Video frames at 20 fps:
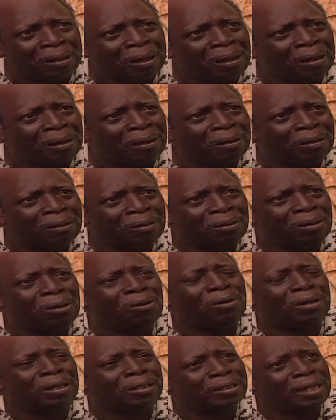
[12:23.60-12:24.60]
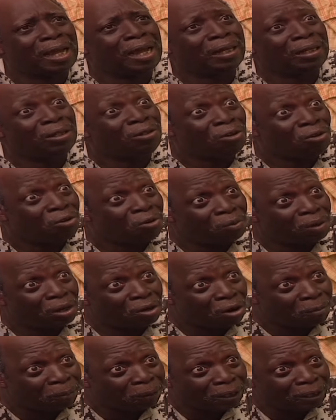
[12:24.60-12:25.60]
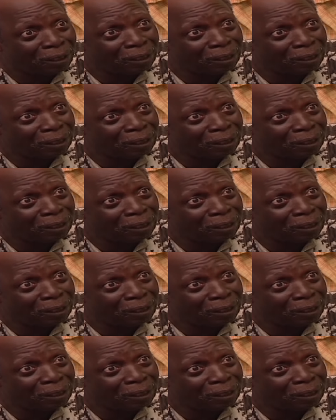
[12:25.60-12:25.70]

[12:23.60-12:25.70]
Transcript: Okay, sir, you no go wake up